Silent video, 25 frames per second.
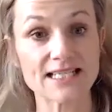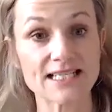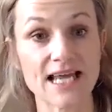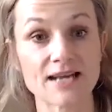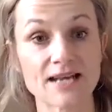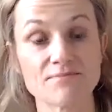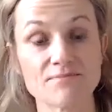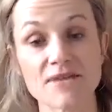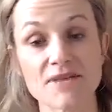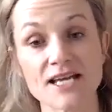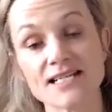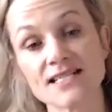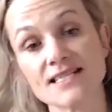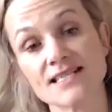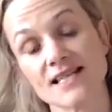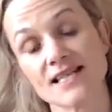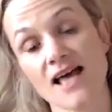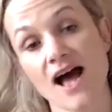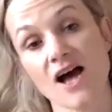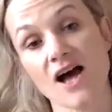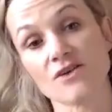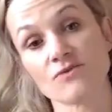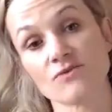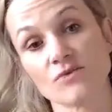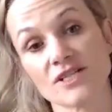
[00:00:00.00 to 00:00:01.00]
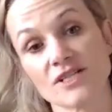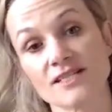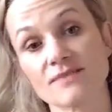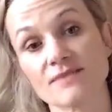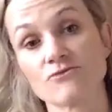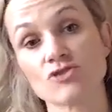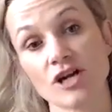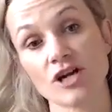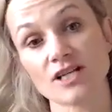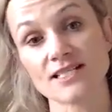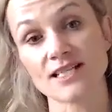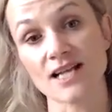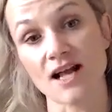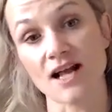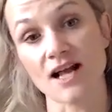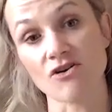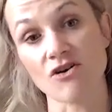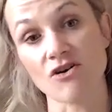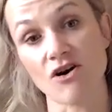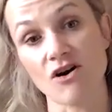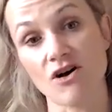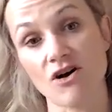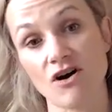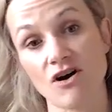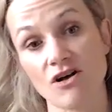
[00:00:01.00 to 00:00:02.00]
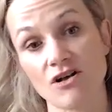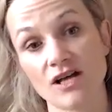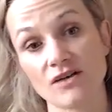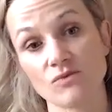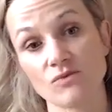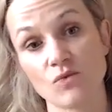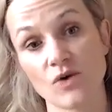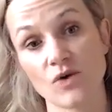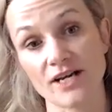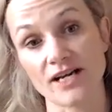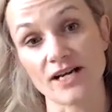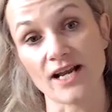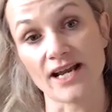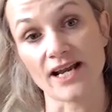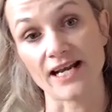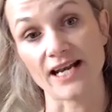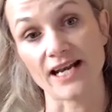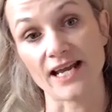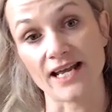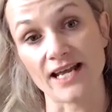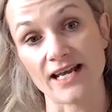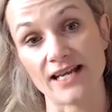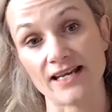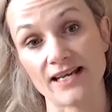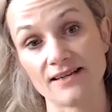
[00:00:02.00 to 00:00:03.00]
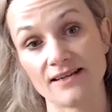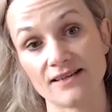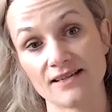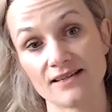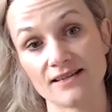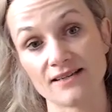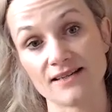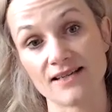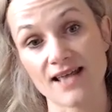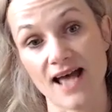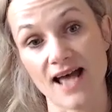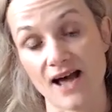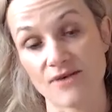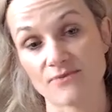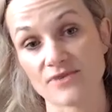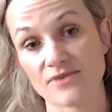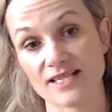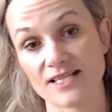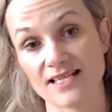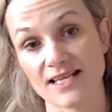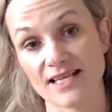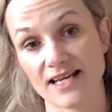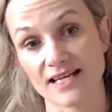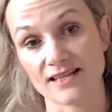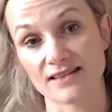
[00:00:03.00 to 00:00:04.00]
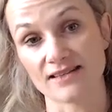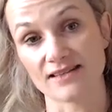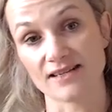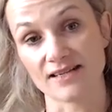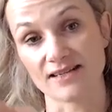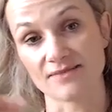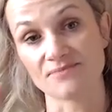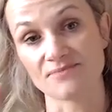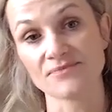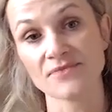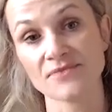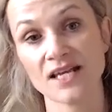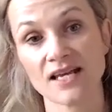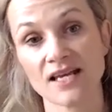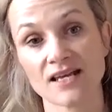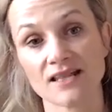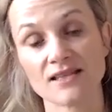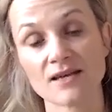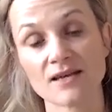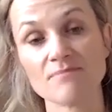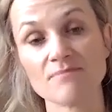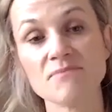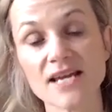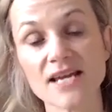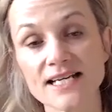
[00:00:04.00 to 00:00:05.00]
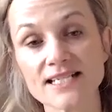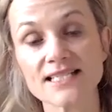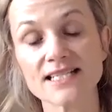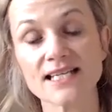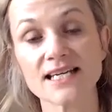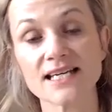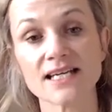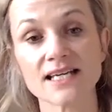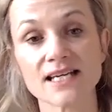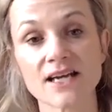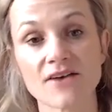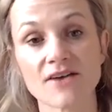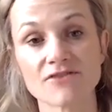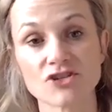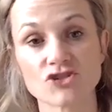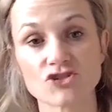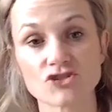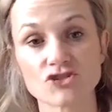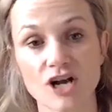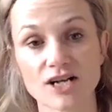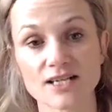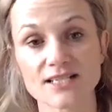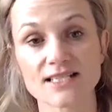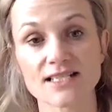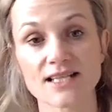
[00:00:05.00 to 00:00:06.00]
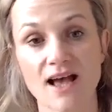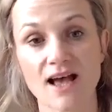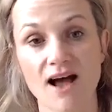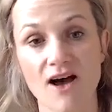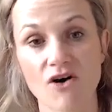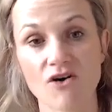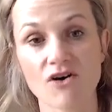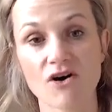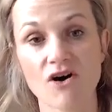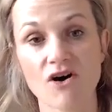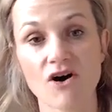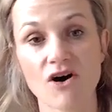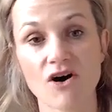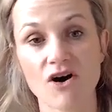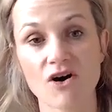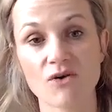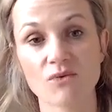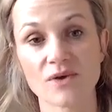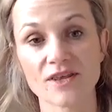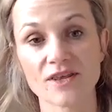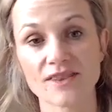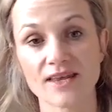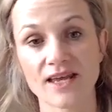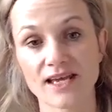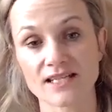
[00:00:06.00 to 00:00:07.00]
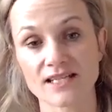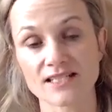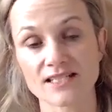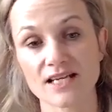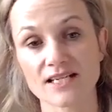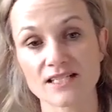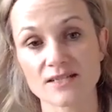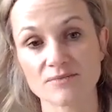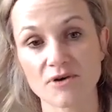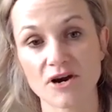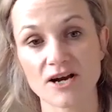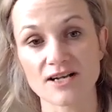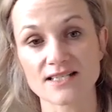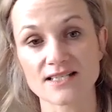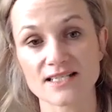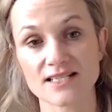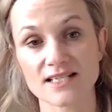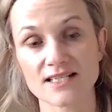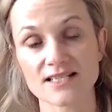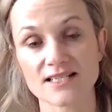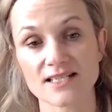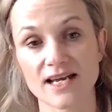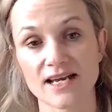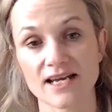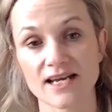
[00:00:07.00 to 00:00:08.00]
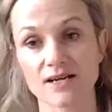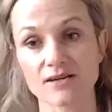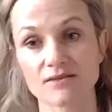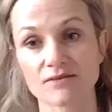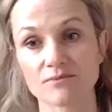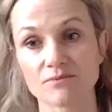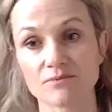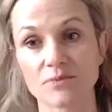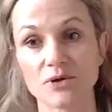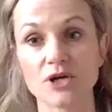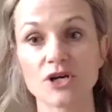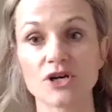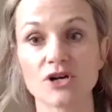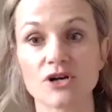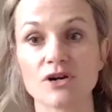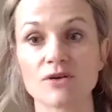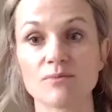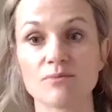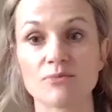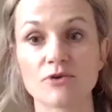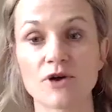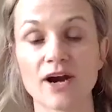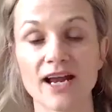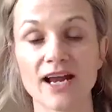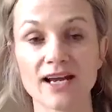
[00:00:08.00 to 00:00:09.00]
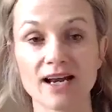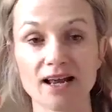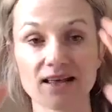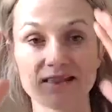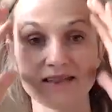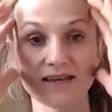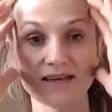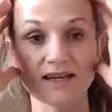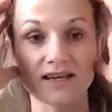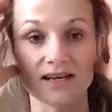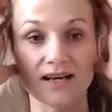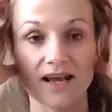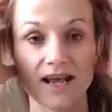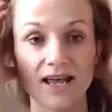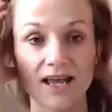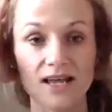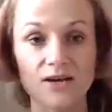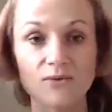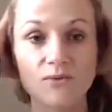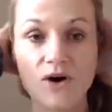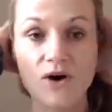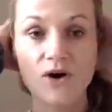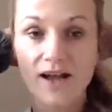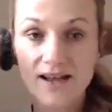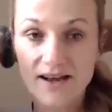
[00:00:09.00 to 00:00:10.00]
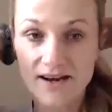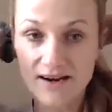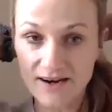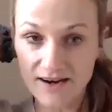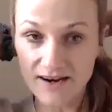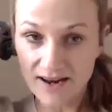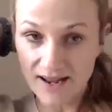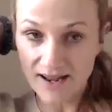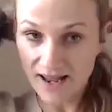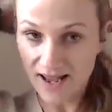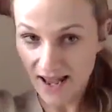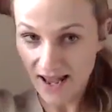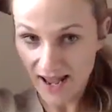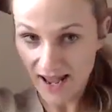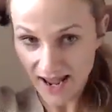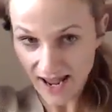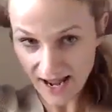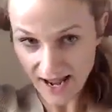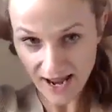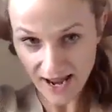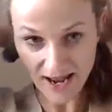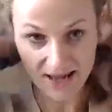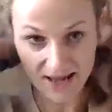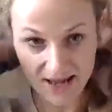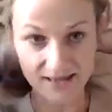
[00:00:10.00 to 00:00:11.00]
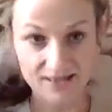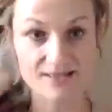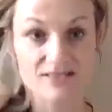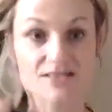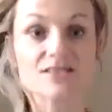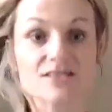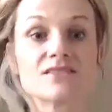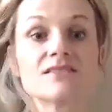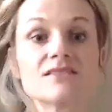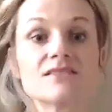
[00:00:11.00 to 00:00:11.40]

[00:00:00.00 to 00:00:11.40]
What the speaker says: and mixed that with some drugs and alcohol one night. And that was like the mixing of the drugs and the alcohol with the antidepressants, like put her brain, I think, in haywire, and